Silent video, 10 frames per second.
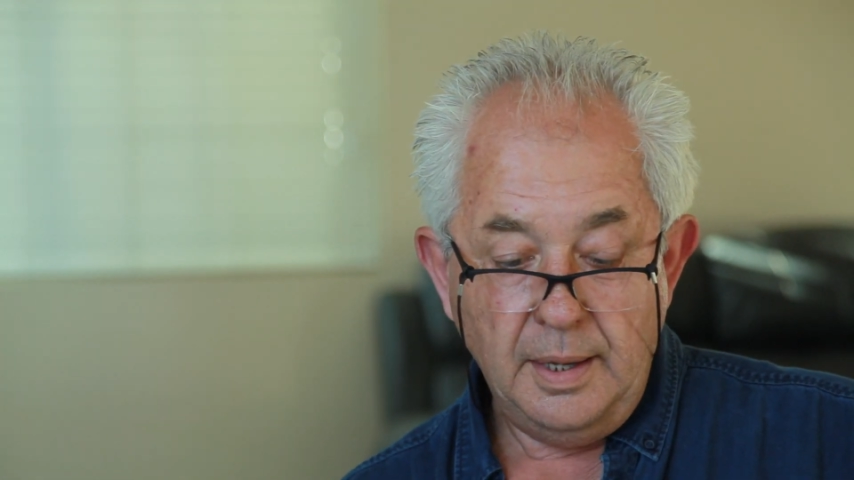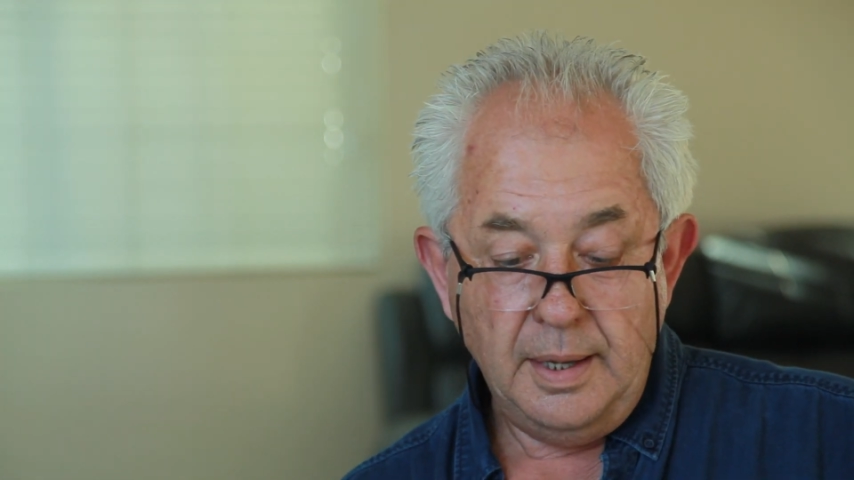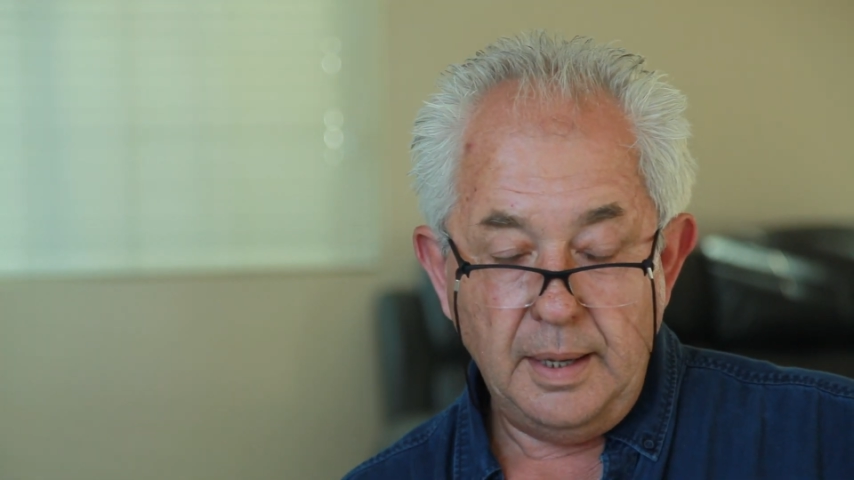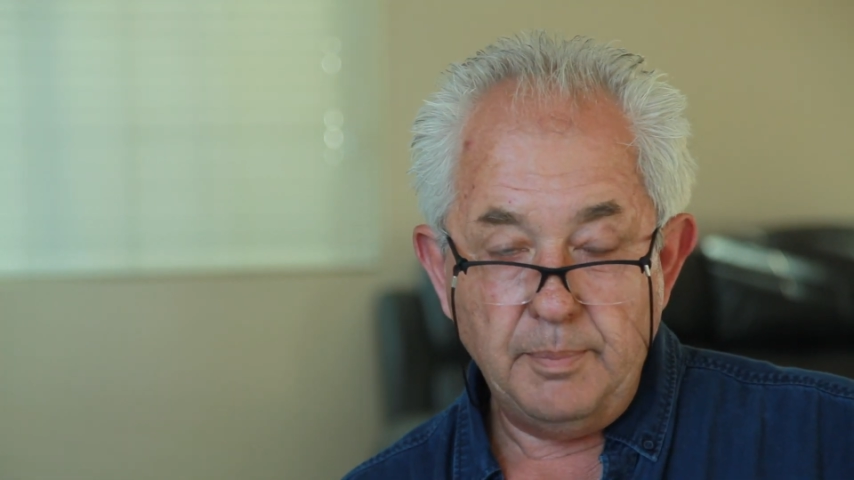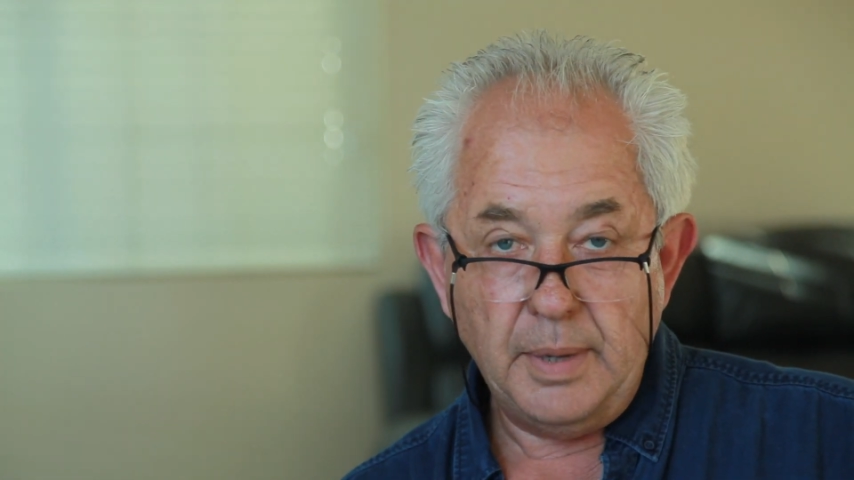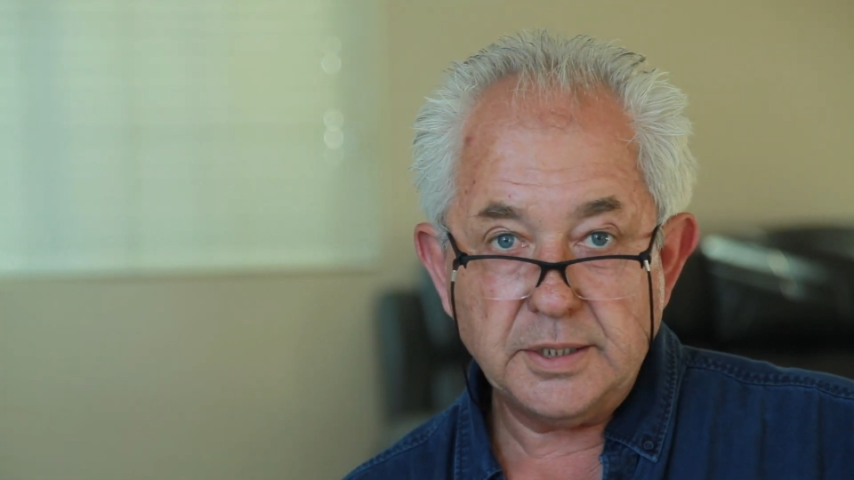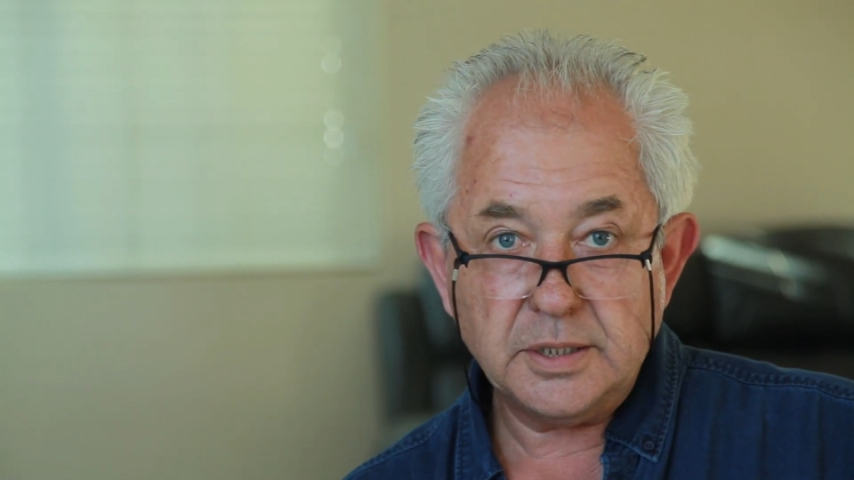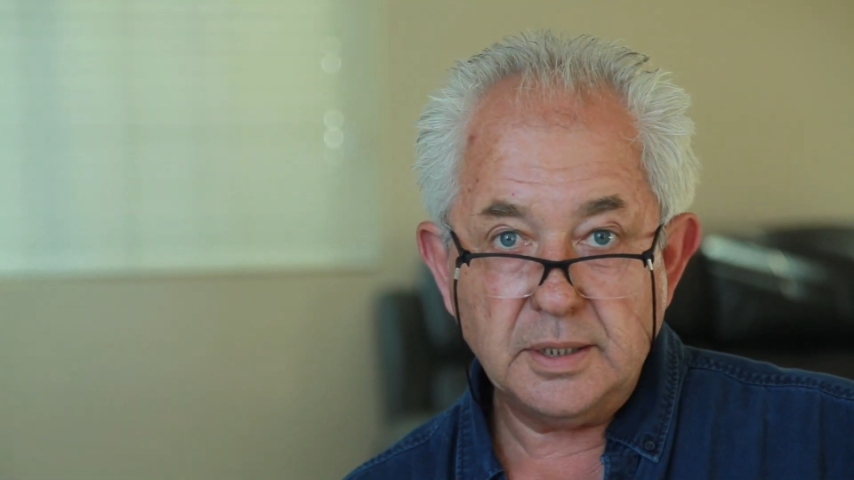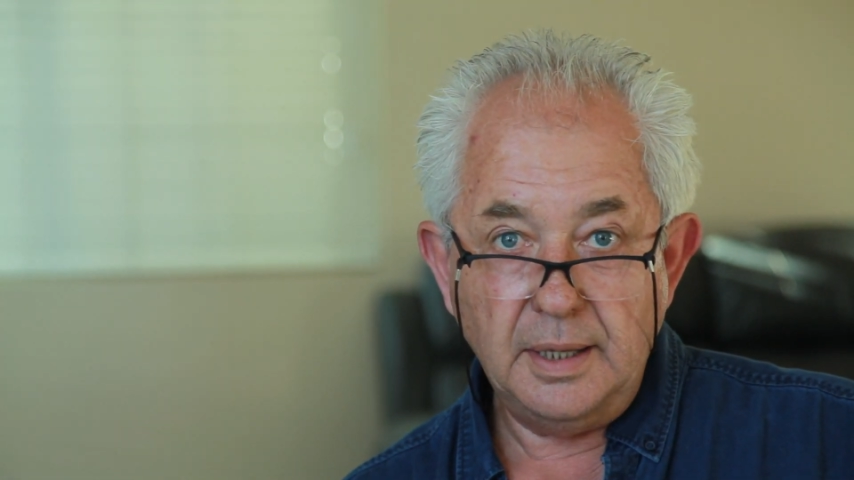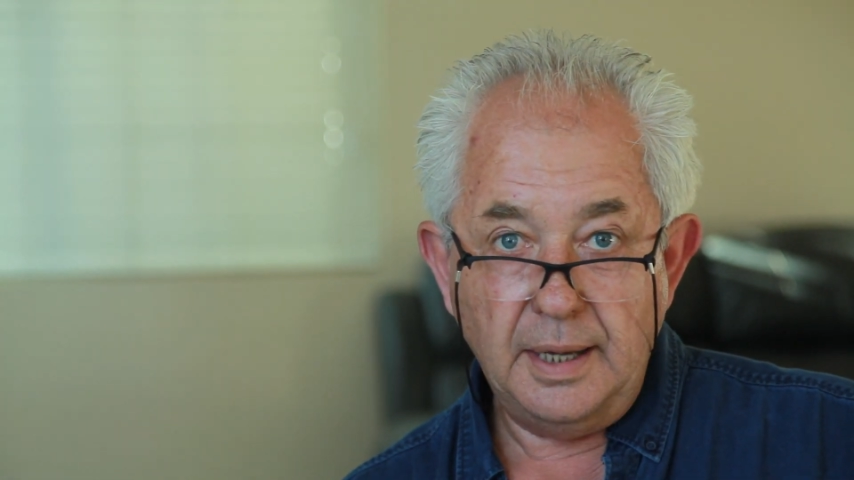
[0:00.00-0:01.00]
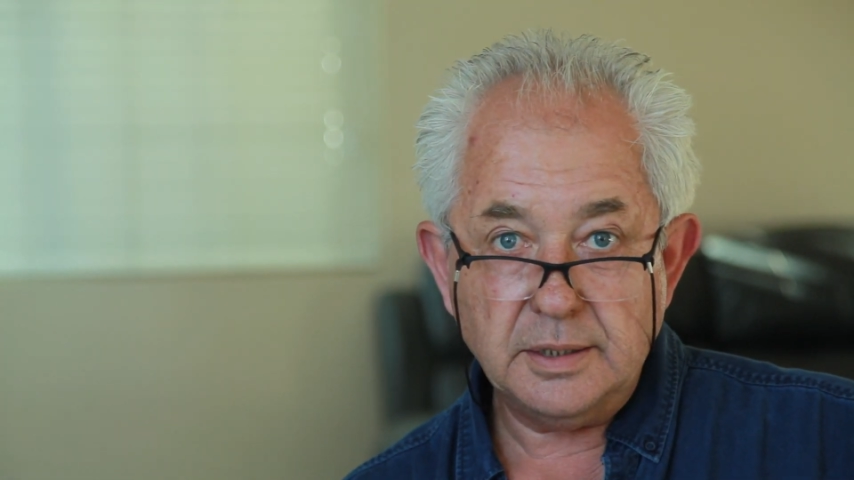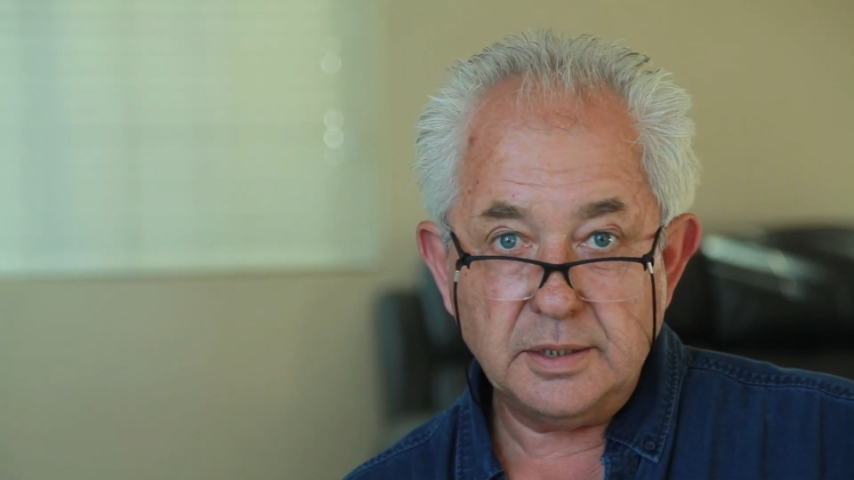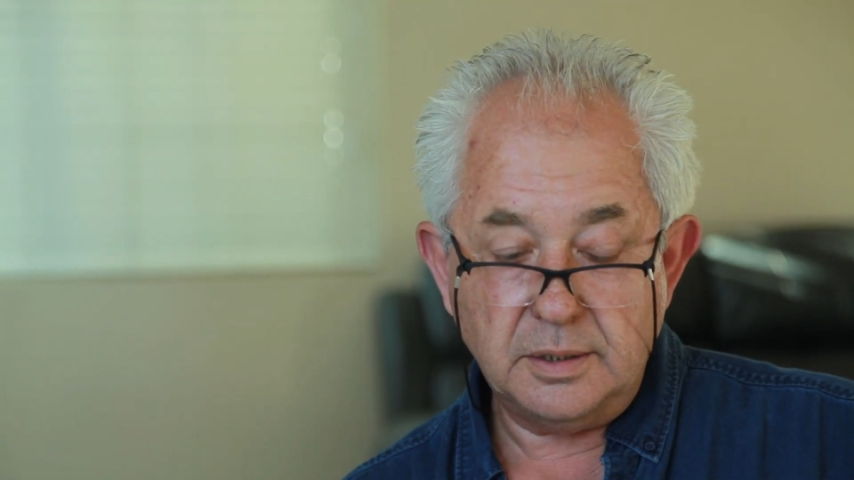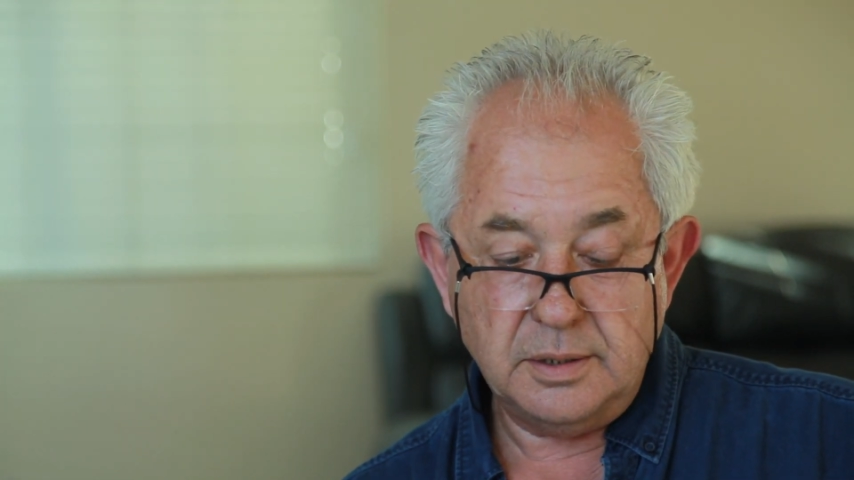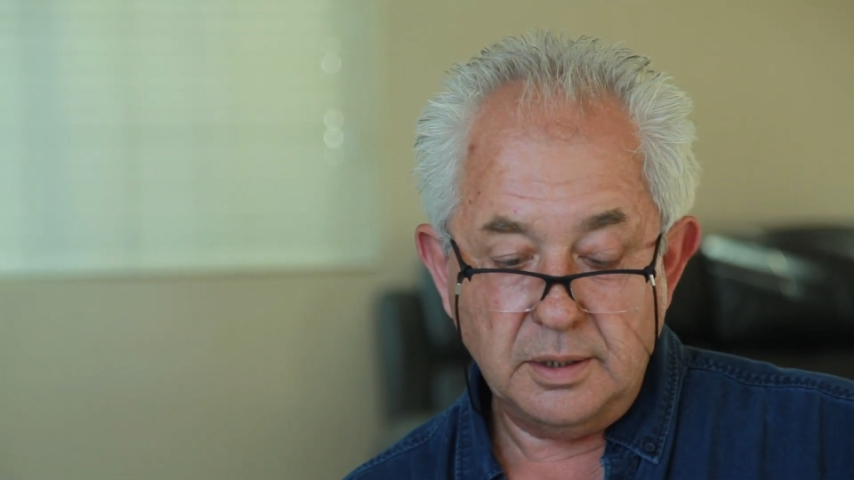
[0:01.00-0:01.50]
He must exit